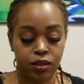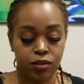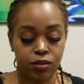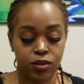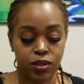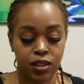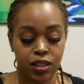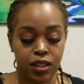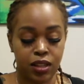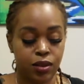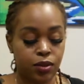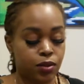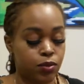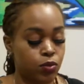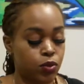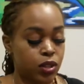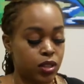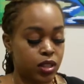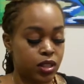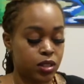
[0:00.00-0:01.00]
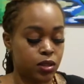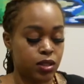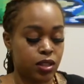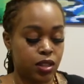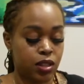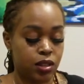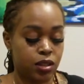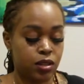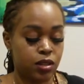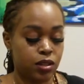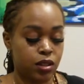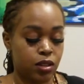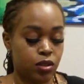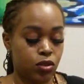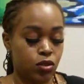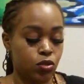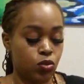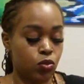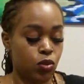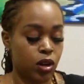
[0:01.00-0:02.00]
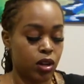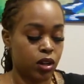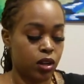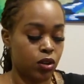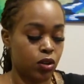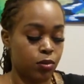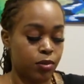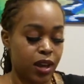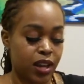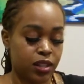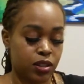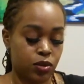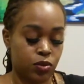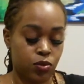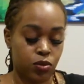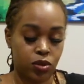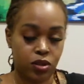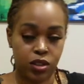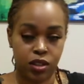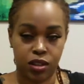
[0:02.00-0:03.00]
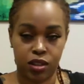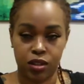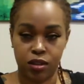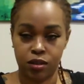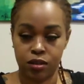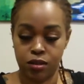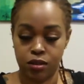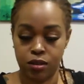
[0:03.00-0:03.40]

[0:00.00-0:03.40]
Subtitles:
You see what this is and you want to go back towards it.